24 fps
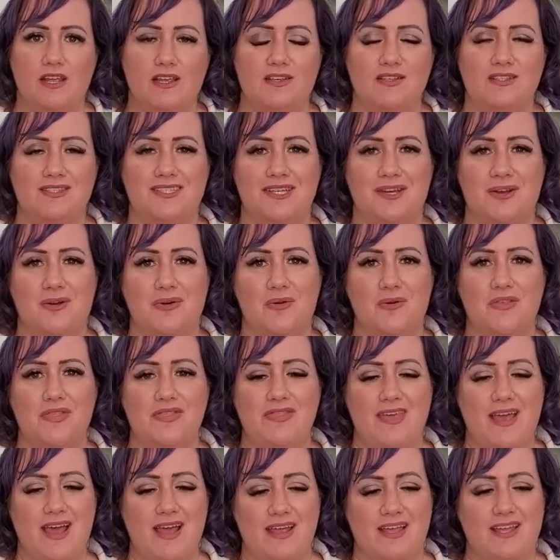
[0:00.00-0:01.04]
So
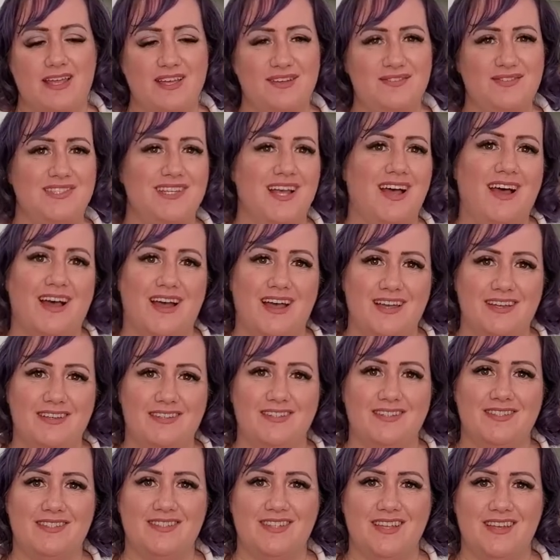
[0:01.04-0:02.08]
that gives
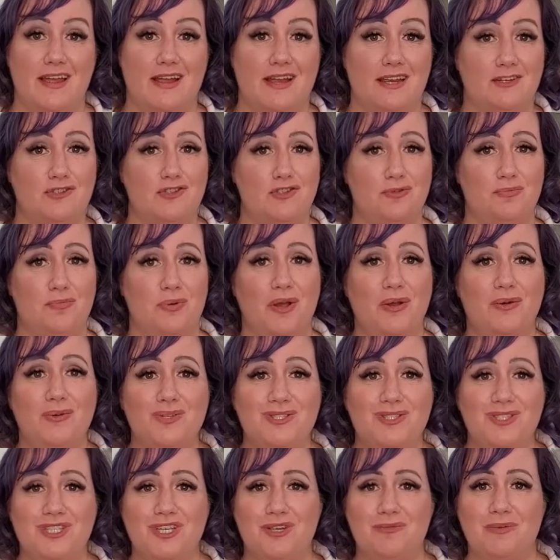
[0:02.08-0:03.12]
us extra
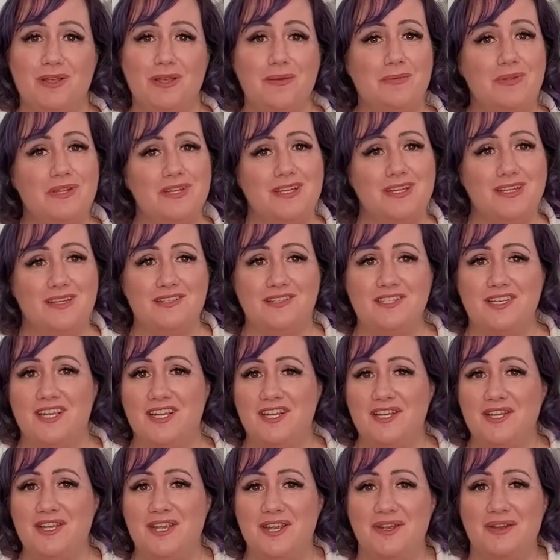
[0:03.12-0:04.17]
posts to be able to
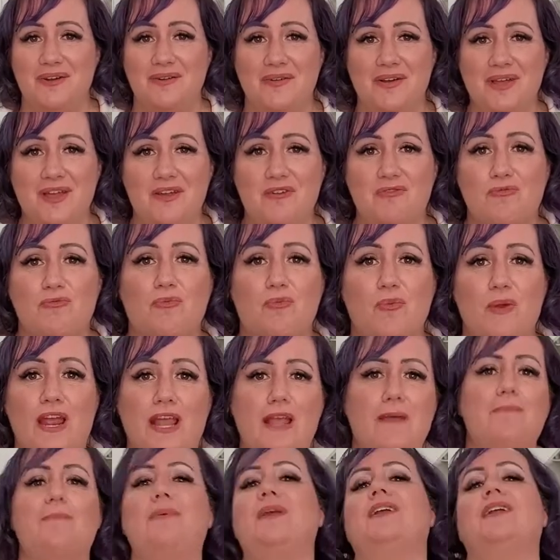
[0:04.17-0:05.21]
continue
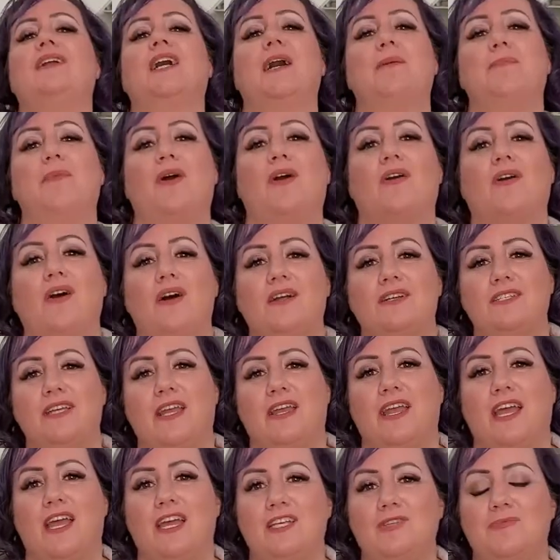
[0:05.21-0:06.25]
ramping up our
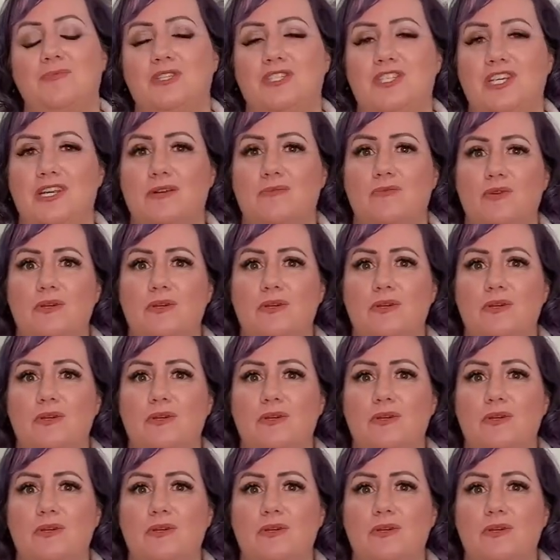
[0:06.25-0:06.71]
content cash machine.